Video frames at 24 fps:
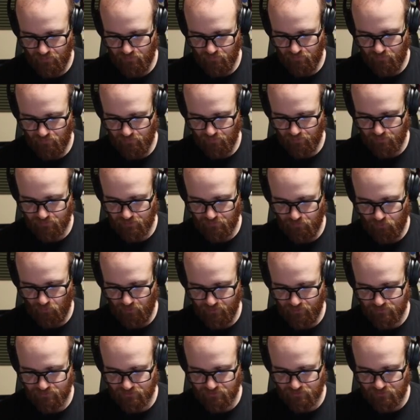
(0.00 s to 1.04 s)
We'll get the
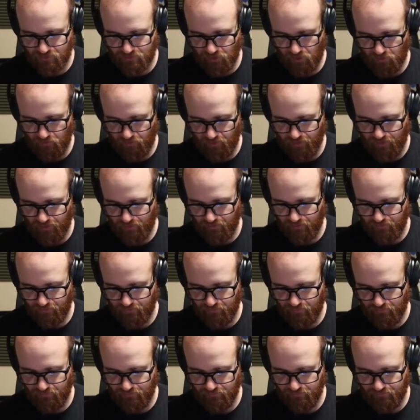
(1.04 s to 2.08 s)
poison going.